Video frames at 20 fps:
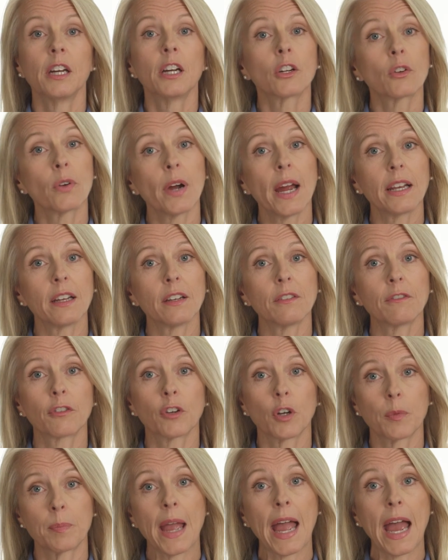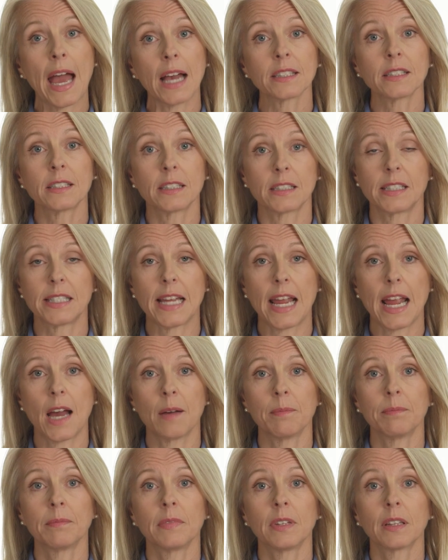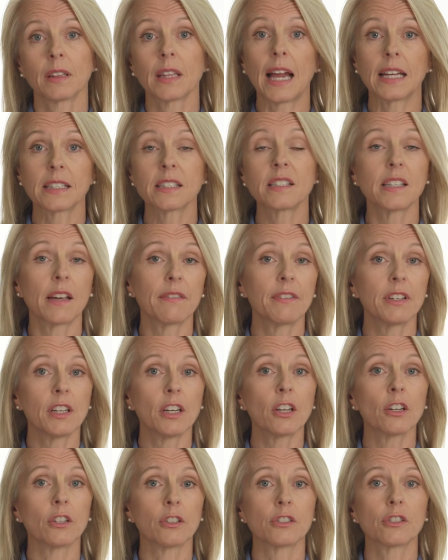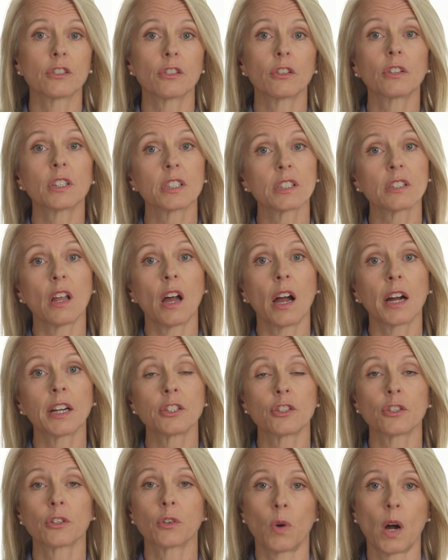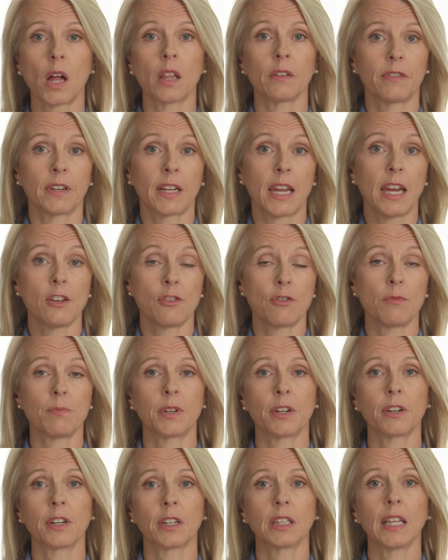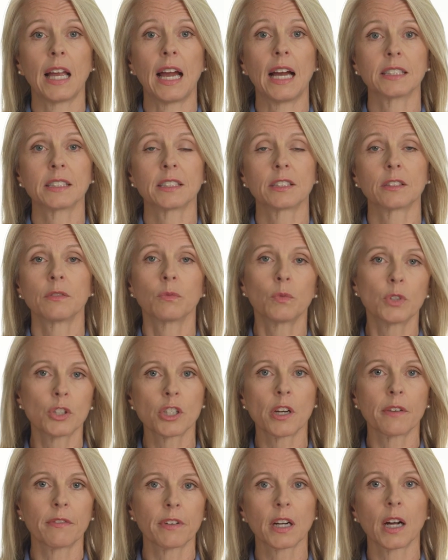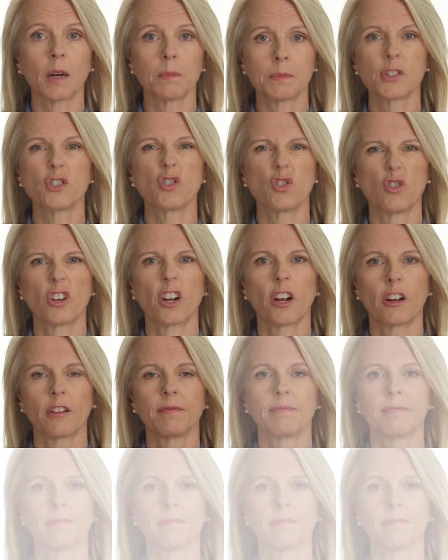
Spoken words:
Credit for a passed exam lasts 7 years, or as long as your qualification period lasts, whichever comes sooner.